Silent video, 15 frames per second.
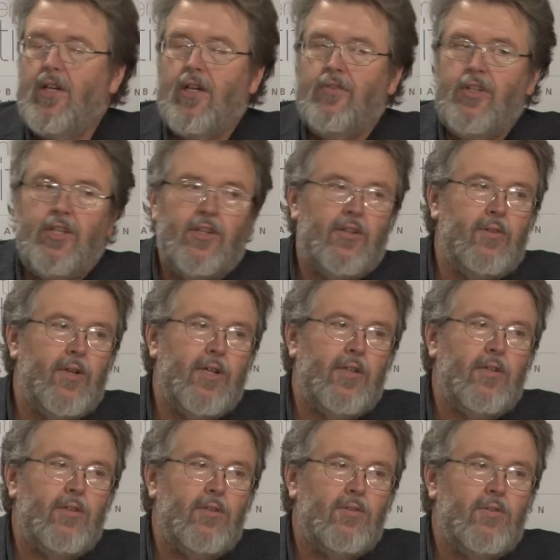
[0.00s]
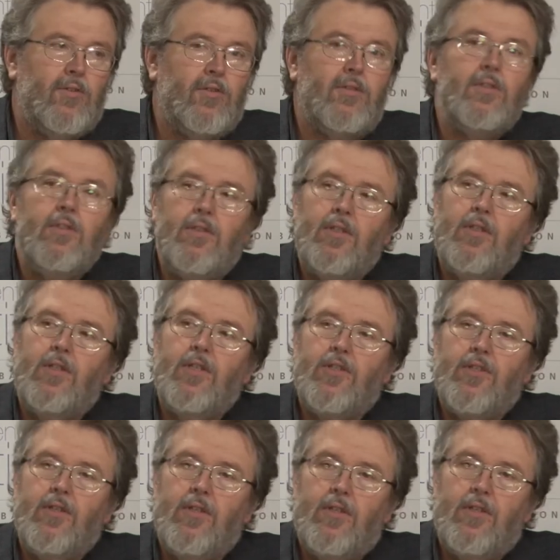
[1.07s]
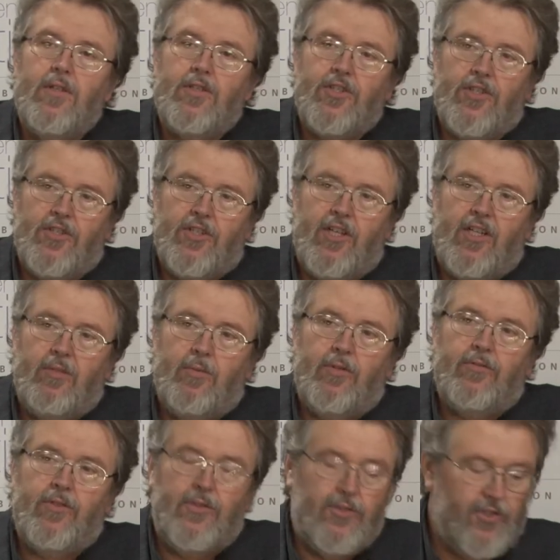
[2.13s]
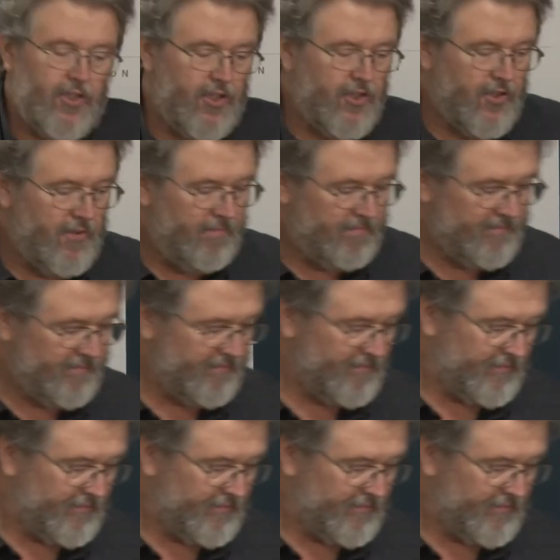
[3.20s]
of an integrated local sustainable food system.